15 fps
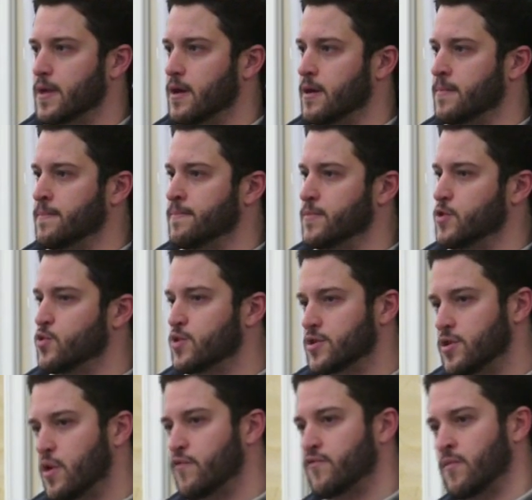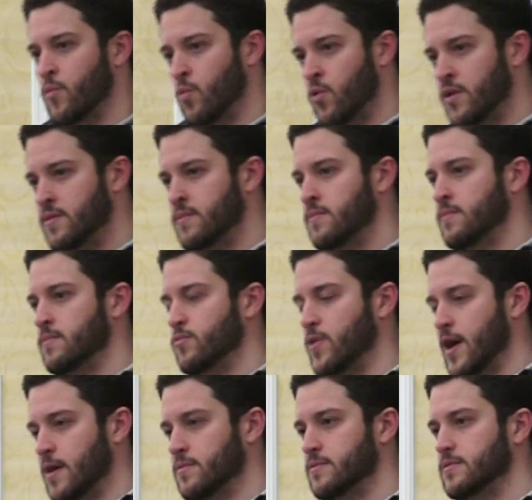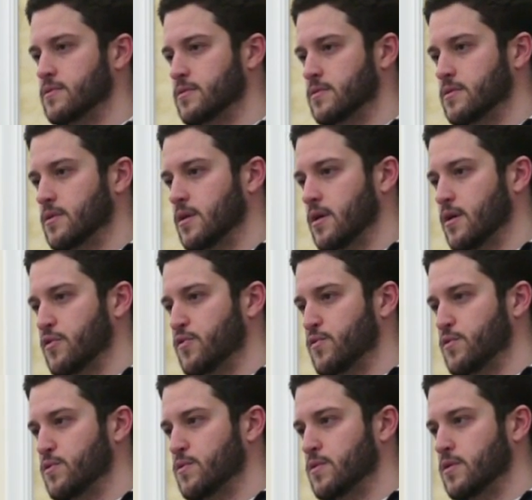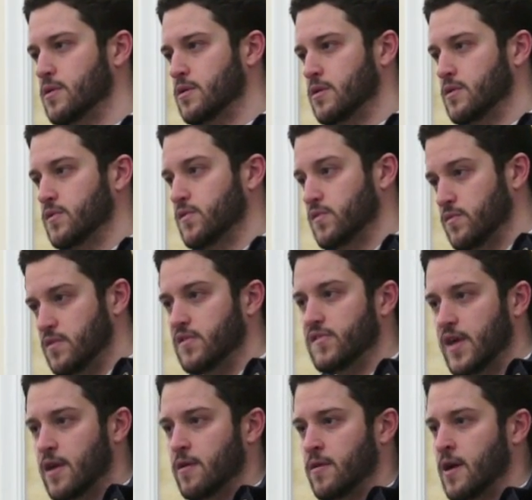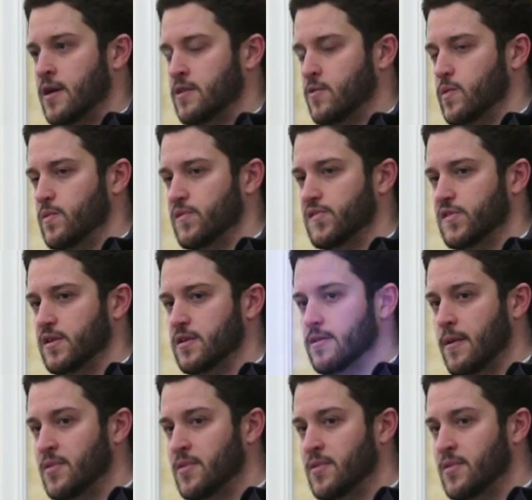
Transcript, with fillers: um, you could go from one round uh, through to these eight or nine that we were seeing.